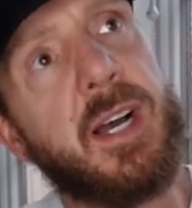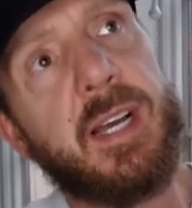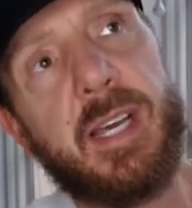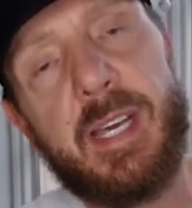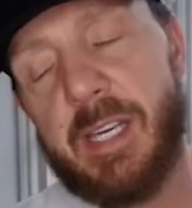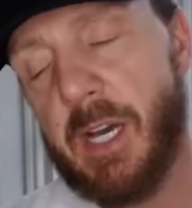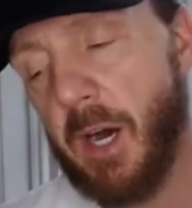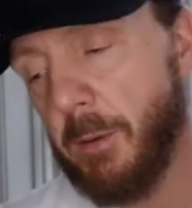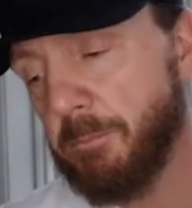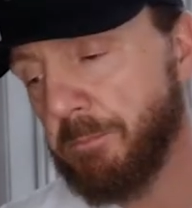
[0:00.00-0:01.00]
he
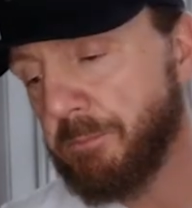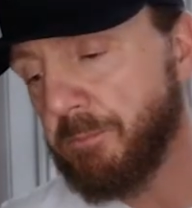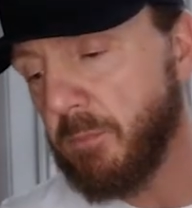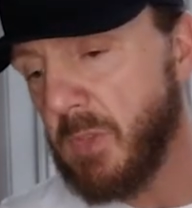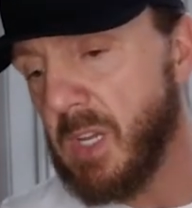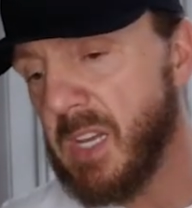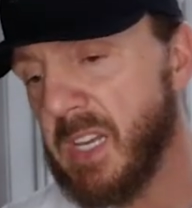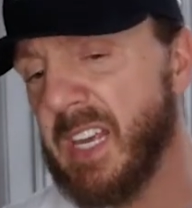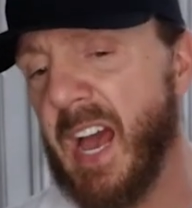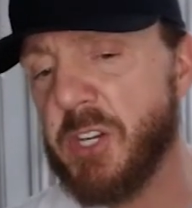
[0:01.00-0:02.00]

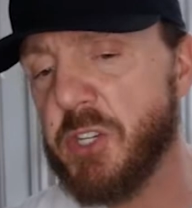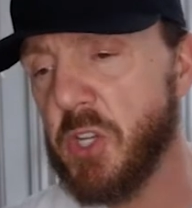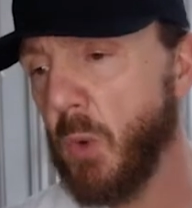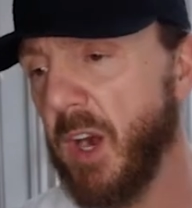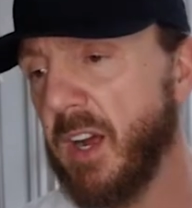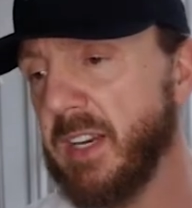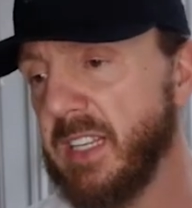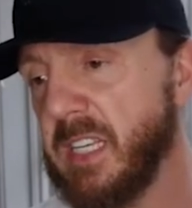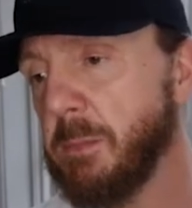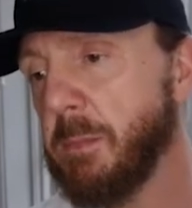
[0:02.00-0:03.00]
actually went on
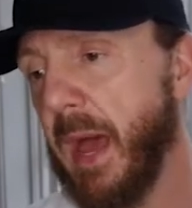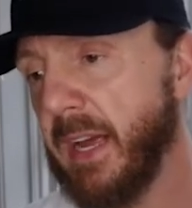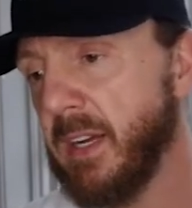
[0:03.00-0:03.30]
eBay